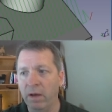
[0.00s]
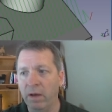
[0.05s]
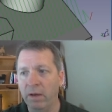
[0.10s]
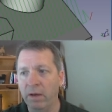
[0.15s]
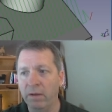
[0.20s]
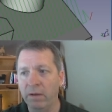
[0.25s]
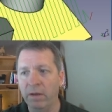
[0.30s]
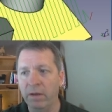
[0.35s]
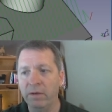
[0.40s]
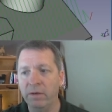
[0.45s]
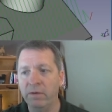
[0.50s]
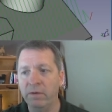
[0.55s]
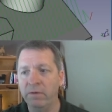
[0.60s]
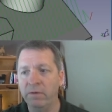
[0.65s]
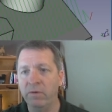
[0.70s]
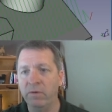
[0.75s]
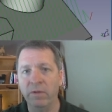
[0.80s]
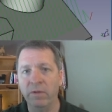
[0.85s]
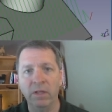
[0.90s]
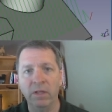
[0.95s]
and
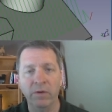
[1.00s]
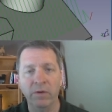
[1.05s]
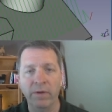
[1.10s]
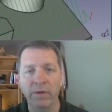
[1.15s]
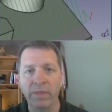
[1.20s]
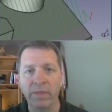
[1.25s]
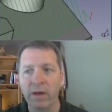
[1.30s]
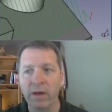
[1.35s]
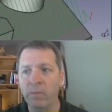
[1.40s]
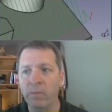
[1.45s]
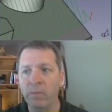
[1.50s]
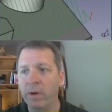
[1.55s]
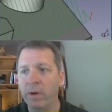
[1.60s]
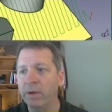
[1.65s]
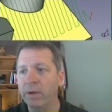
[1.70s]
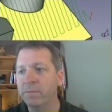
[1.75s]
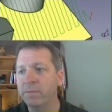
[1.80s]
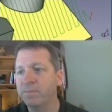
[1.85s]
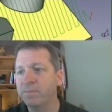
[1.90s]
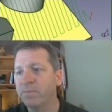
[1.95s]
do the clearing that
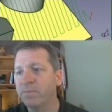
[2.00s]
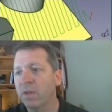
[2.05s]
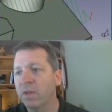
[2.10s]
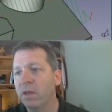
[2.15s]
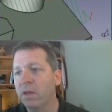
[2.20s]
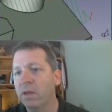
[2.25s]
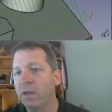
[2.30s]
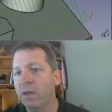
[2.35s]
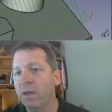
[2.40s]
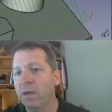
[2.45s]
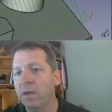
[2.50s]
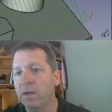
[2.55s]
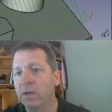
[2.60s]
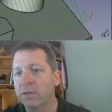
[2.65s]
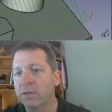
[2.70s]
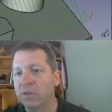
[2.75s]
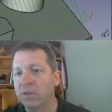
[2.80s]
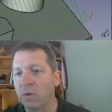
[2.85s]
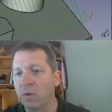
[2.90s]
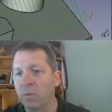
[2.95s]
way.
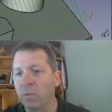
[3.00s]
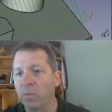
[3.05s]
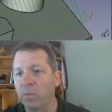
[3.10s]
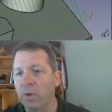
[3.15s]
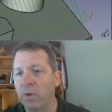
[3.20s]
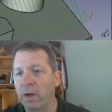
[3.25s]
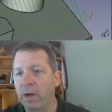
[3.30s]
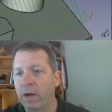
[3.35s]
So